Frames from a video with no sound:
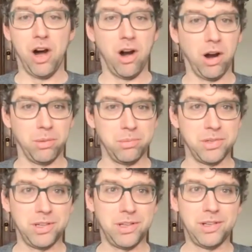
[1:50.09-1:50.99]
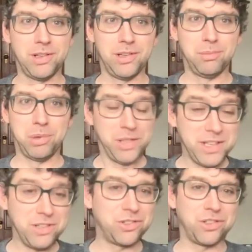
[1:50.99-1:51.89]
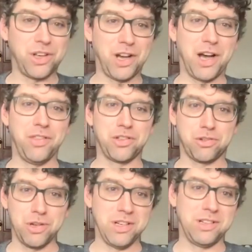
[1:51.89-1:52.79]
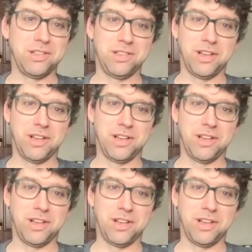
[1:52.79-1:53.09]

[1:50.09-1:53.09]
armed police on the street.